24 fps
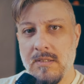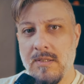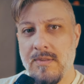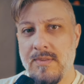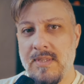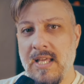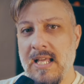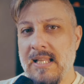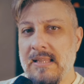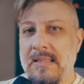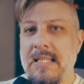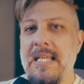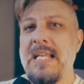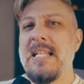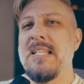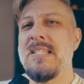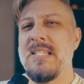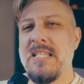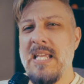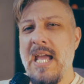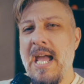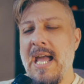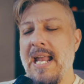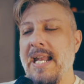that leads
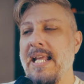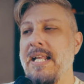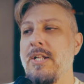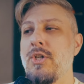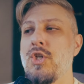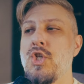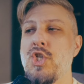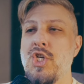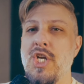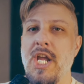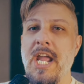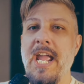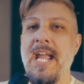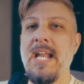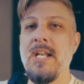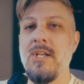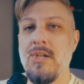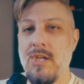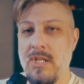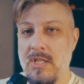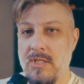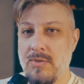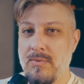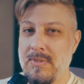to any change
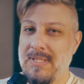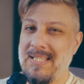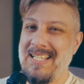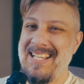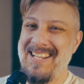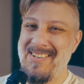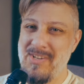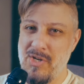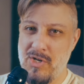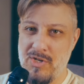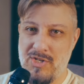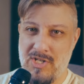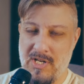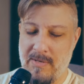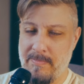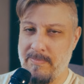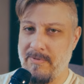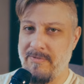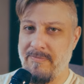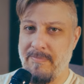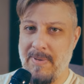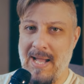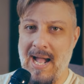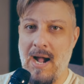in the relationship
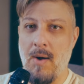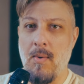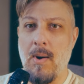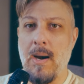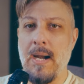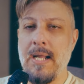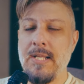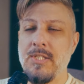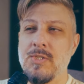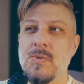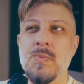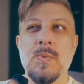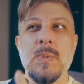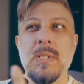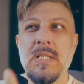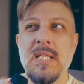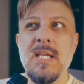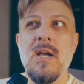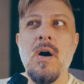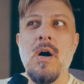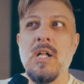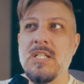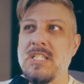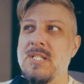of power. It's really
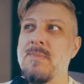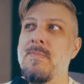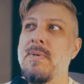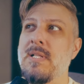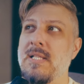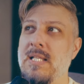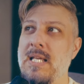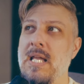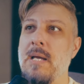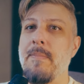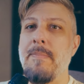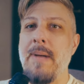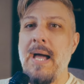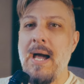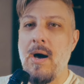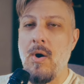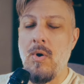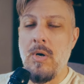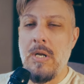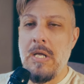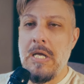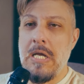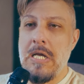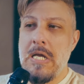ultimately about